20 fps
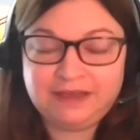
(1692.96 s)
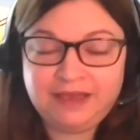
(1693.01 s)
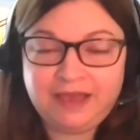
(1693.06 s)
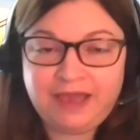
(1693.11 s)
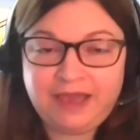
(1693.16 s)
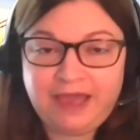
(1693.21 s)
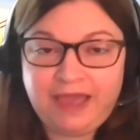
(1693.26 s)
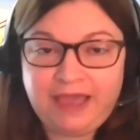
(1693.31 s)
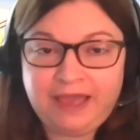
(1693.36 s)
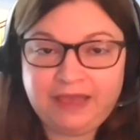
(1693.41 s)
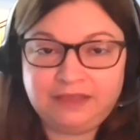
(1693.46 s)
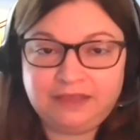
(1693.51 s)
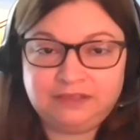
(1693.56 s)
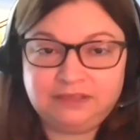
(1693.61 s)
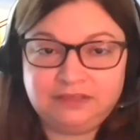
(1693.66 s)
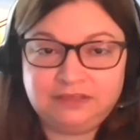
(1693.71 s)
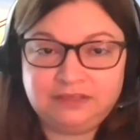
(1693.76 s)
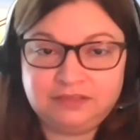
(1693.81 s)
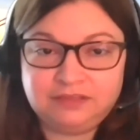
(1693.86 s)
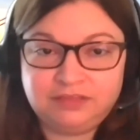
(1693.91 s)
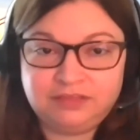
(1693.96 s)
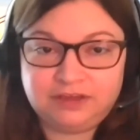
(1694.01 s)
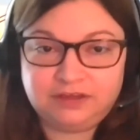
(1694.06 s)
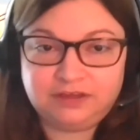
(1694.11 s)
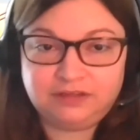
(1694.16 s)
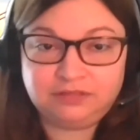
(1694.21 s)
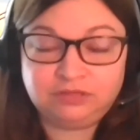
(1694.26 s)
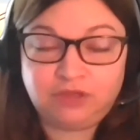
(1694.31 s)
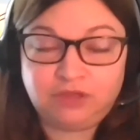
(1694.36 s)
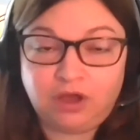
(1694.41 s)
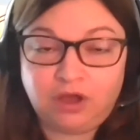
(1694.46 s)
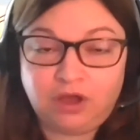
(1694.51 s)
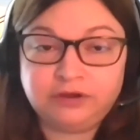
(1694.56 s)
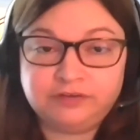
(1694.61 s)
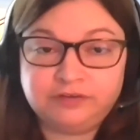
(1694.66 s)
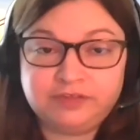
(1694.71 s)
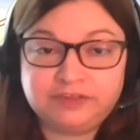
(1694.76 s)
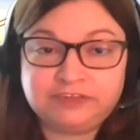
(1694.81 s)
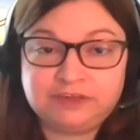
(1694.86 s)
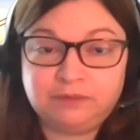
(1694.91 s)
and the longer
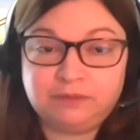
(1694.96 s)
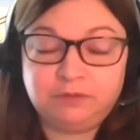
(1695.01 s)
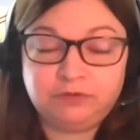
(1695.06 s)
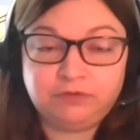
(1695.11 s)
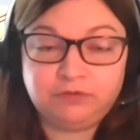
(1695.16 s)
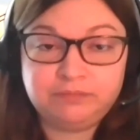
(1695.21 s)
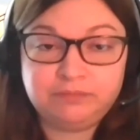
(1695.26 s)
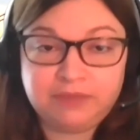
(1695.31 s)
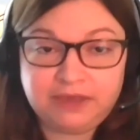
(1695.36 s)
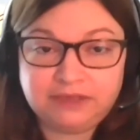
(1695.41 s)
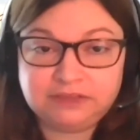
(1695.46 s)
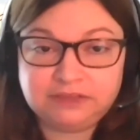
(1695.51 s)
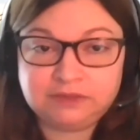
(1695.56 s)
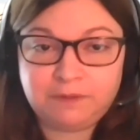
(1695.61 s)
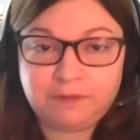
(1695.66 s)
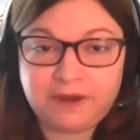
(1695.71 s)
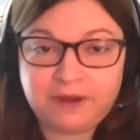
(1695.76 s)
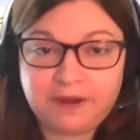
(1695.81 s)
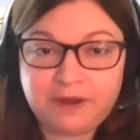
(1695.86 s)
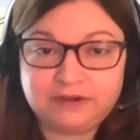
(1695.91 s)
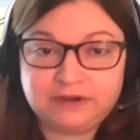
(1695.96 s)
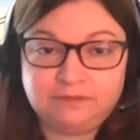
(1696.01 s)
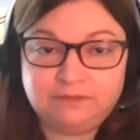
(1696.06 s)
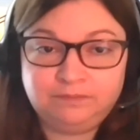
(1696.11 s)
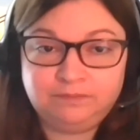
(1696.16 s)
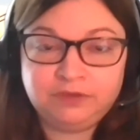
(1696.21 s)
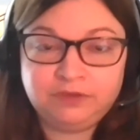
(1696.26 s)
that someone remains pregnant,